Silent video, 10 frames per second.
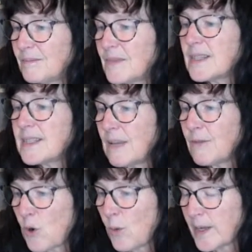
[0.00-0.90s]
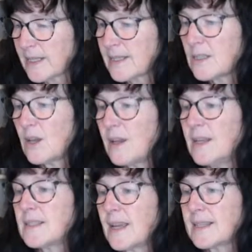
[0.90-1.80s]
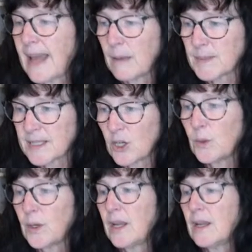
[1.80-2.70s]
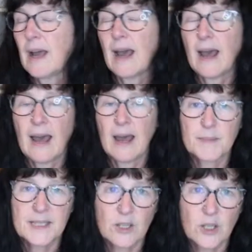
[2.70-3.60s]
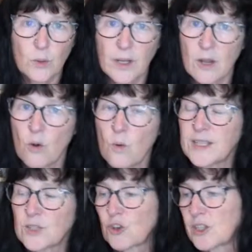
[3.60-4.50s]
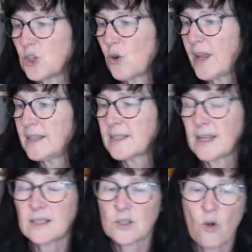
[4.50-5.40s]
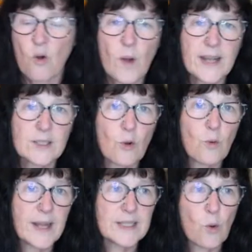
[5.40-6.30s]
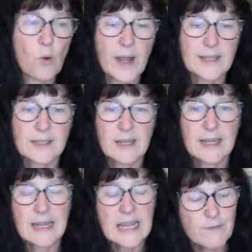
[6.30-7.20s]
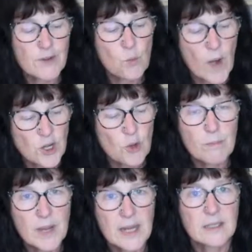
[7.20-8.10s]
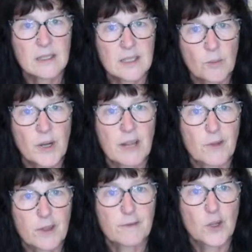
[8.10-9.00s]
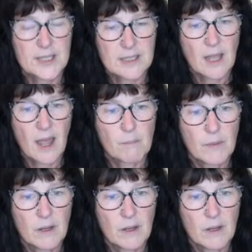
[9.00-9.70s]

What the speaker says: Stephen, always listen to your instincts. Absolutely. Absolutely. Always trust your instincts. Always, always, always. Even when you meet somebody for the first time,